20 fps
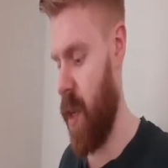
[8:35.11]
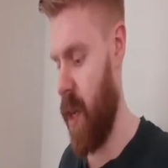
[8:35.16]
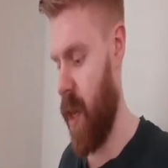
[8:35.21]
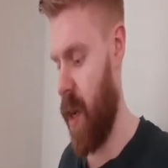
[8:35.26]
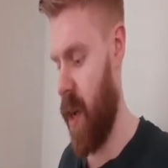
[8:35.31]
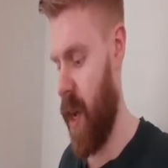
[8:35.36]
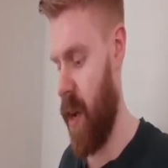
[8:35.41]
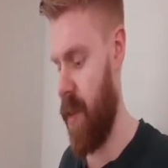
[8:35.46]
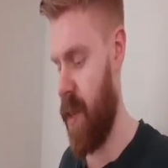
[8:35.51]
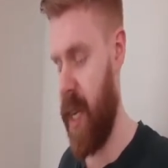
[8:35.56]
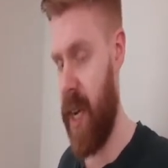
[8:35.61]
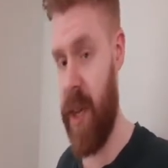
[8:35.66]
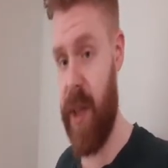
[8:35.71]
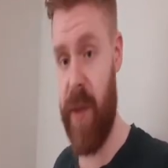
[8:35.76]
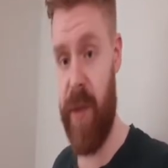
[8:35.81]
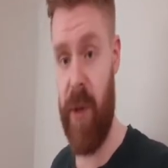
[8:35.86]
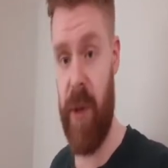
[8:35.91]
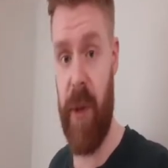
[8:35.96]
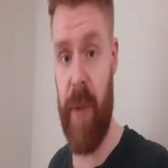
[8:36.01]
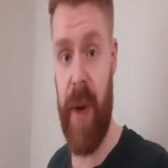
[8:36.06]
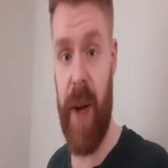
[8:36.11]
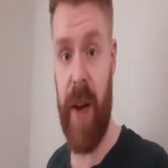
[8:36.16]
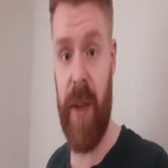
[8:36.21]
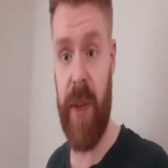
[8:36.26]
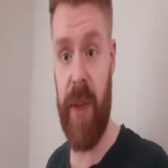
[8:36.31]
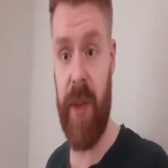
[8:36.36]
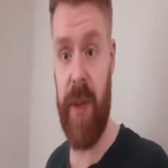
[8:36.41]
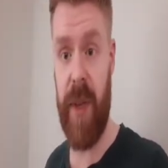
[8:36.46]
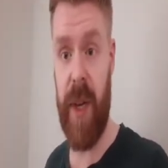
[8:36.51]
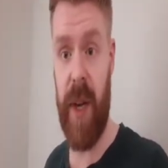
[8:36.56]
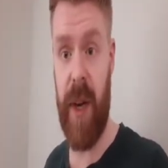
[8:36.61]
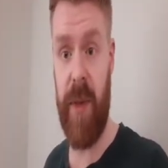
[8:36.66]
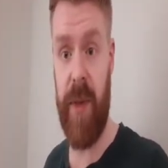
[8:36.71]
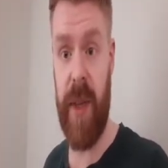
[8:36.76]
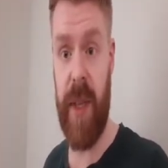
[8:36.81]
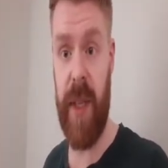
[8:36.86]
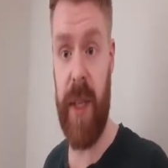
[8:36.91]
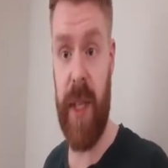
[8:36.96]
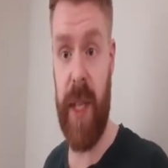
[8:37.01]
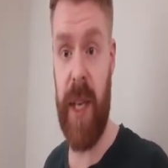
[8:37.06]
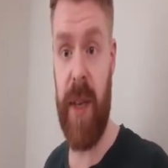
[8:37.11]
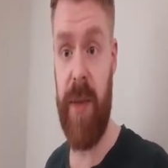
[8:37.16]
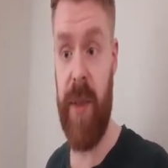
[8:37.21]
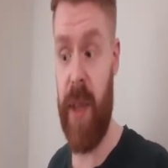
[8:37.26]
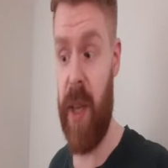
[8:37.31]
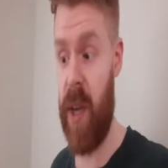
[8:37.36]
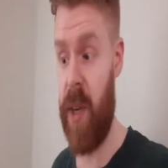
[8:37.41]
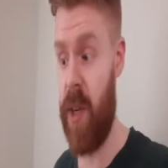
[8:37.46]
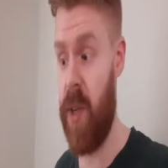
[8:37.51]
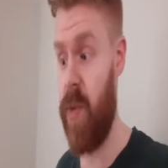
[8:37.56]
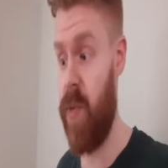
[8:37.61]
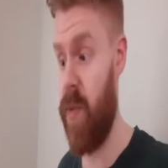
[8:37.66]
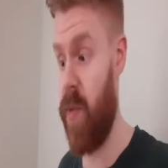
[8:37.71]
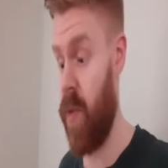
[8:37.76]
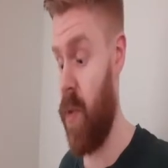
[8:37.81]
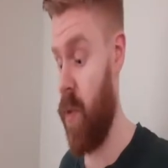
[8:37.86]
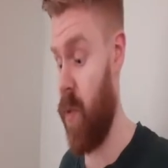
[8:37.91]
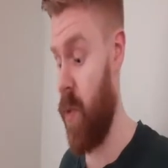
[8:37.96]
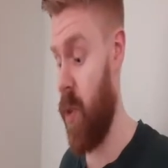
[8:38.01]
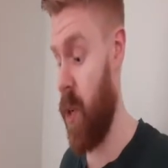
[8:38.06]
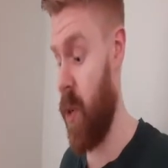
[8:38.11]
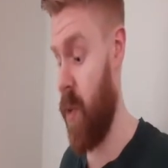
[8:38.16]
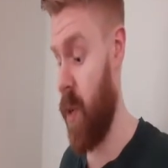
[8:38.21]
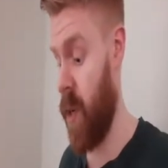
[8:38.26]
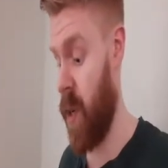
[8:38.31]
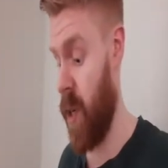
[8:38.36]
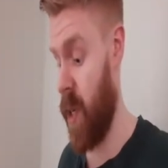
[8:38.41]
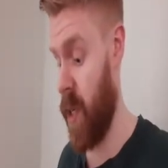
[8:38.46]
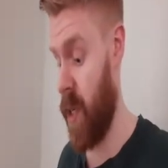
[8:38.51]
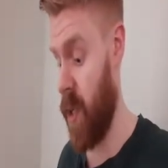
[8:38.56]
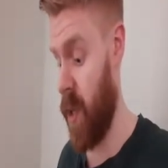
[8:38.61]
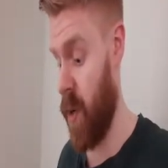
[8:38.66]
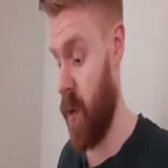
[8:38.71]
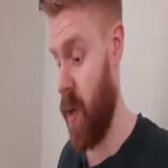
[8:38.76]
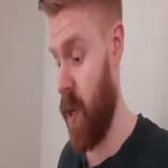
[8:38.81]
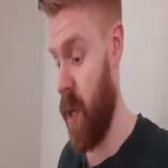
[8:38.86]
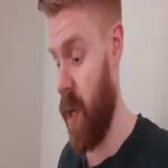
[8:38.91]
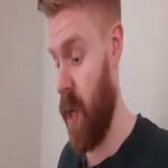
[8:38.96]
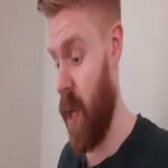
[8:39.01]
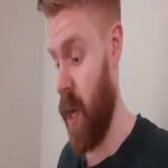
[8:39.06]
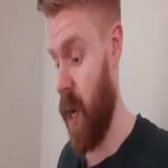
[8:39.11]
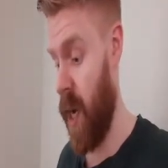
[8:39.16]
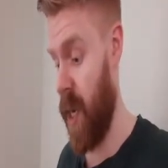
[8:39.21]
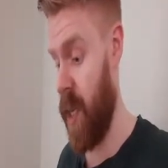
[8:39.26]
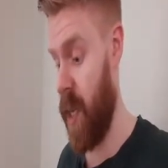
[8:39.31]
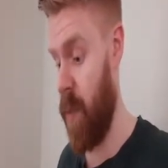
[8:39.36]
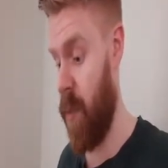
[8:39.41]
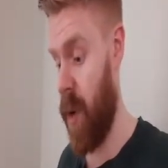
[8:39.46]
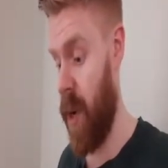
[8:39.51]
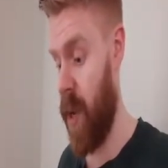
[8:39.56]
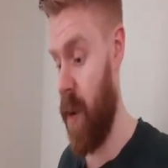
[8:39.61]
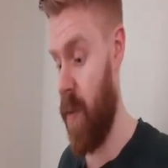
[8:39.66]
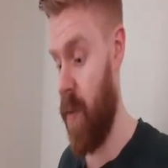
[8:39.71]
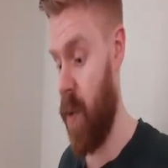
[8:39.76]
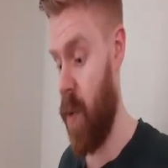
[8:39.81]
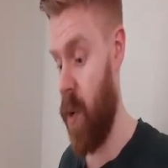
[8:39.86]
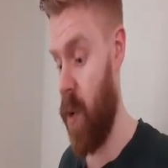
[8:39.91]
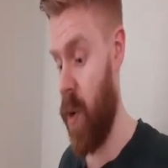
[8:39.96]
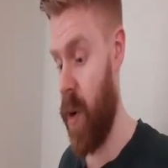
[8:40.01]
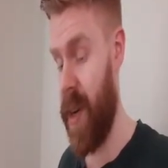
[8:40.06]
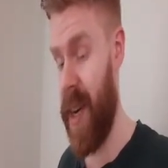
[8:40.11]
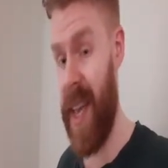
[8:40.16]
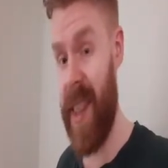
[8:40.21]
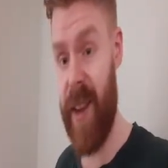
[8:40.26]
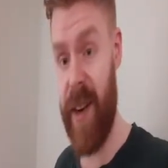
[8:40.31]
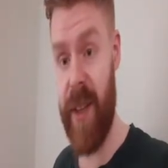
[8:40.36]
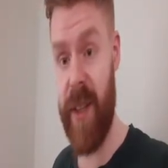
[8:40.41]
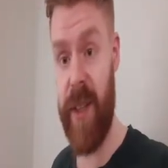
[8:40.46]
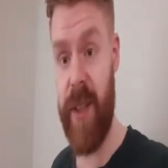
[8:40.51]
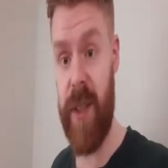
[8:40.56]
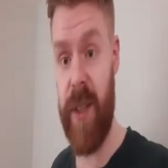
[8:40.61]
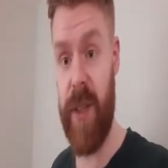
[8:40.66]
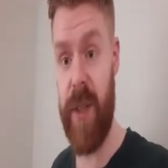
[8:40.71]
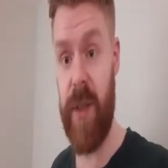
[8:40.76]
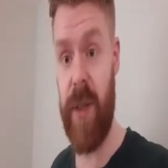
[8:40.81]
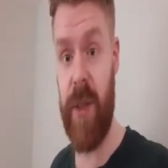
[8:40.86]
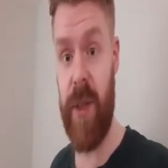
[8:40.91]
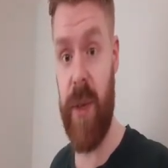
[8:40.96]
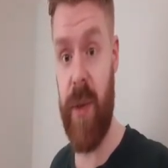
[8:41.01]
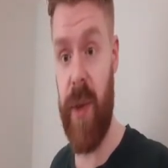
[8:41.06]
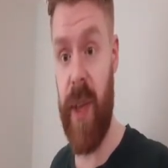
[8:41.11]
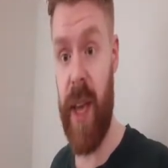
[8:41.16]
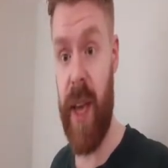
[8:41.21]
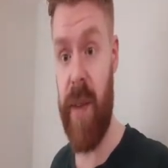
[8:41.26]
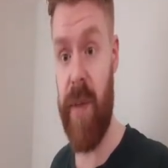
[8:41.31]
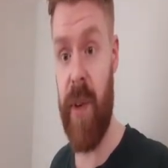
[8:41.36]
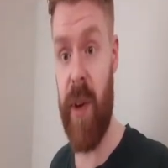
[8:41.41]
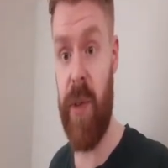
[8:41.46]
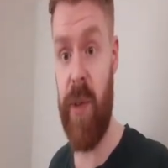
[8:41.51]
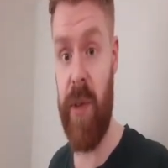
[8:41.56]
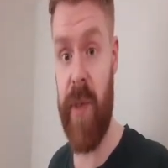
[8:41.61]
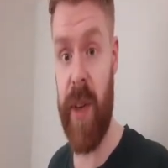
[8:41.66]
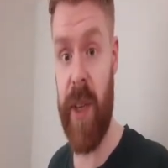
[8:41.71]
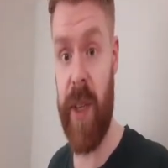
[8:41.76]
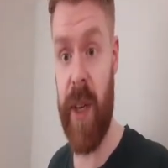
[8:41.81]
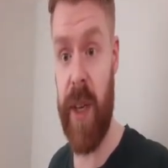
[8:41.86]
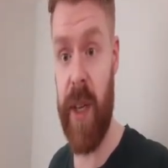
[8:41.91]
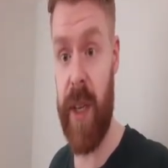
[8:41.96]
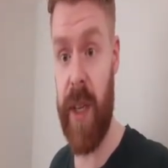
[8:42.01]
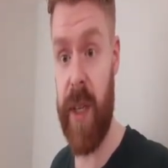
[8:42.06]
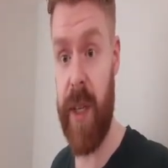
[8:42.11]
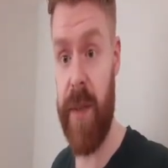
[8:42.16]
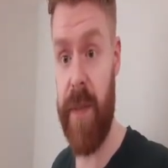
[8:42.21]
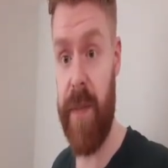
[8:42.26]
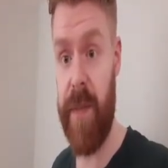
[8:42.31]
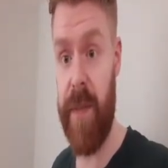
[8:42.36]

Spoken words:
I have taken through them out of the sleeve and they do feel really, really nice. So I did buy in for Netherlands to get Virgil van Dijk.